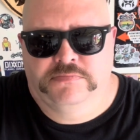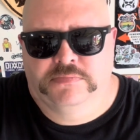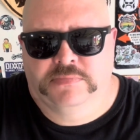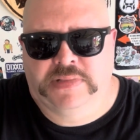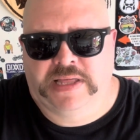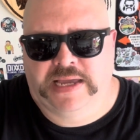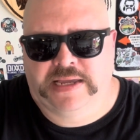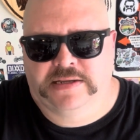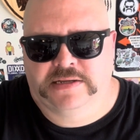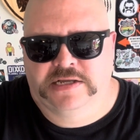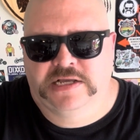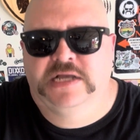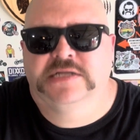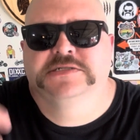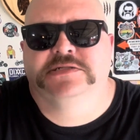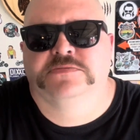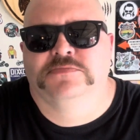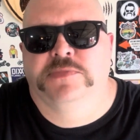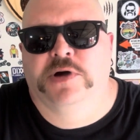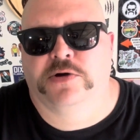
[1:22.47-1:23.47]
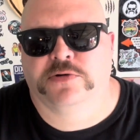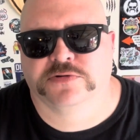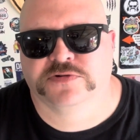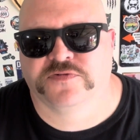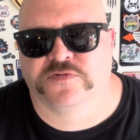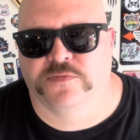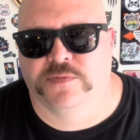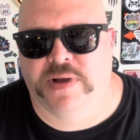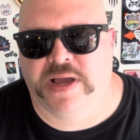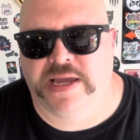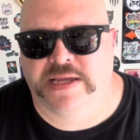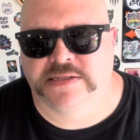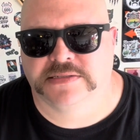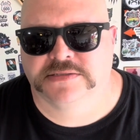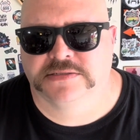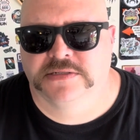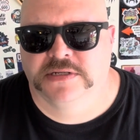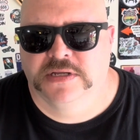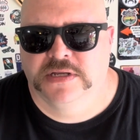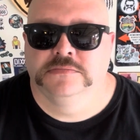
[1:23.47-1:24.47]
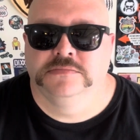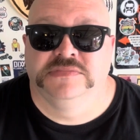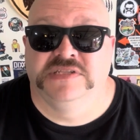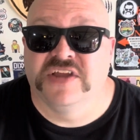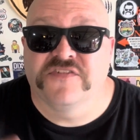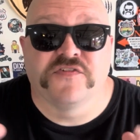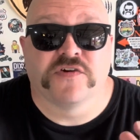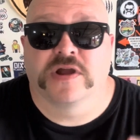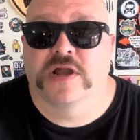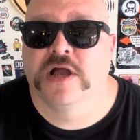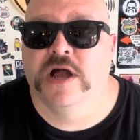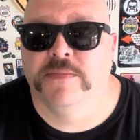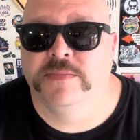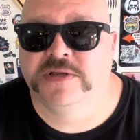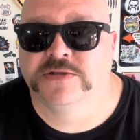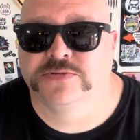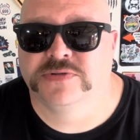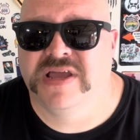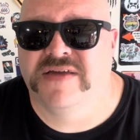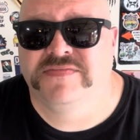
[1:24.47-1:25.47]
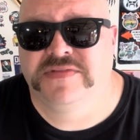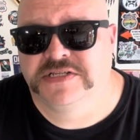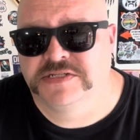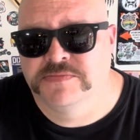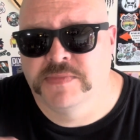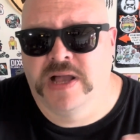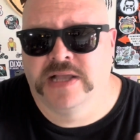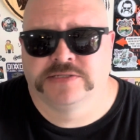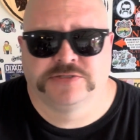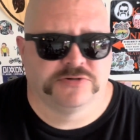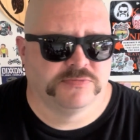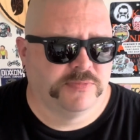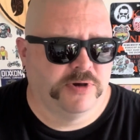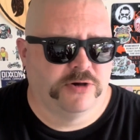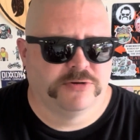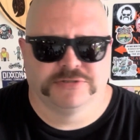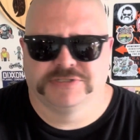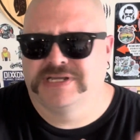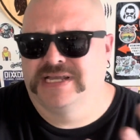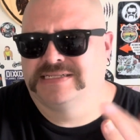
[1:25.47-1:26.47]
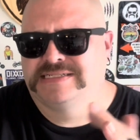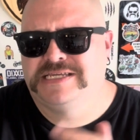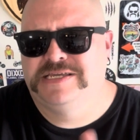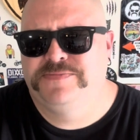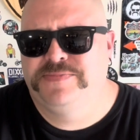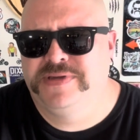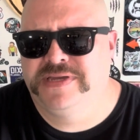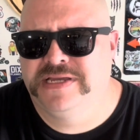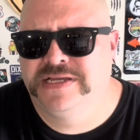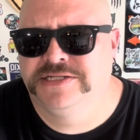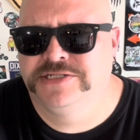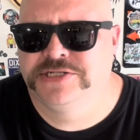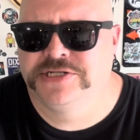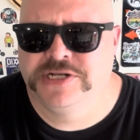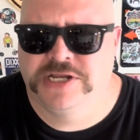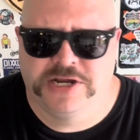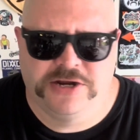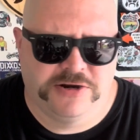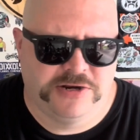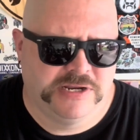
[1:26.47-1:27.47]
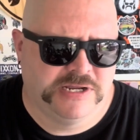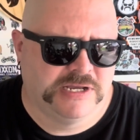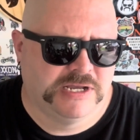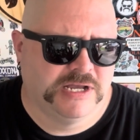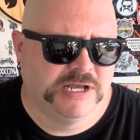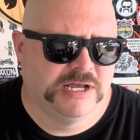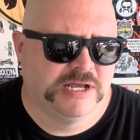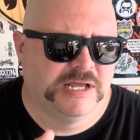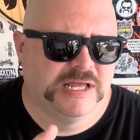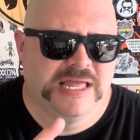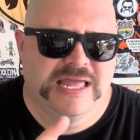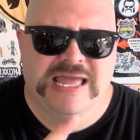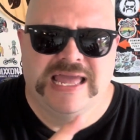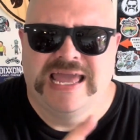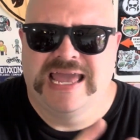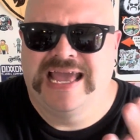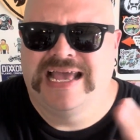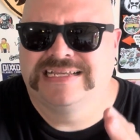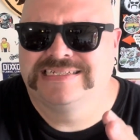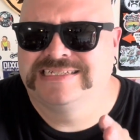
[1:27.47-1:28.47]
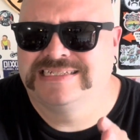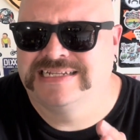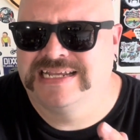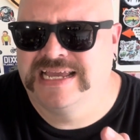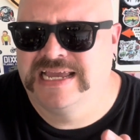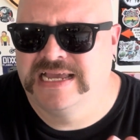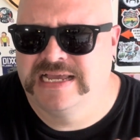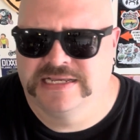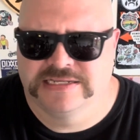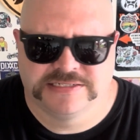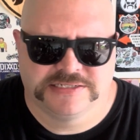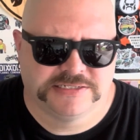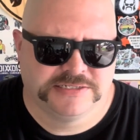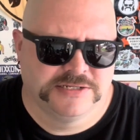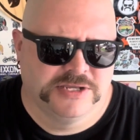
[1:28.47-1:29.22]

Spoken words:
like custom motors for bikes, different companies would have these monster motors like TP Engineering, S&S,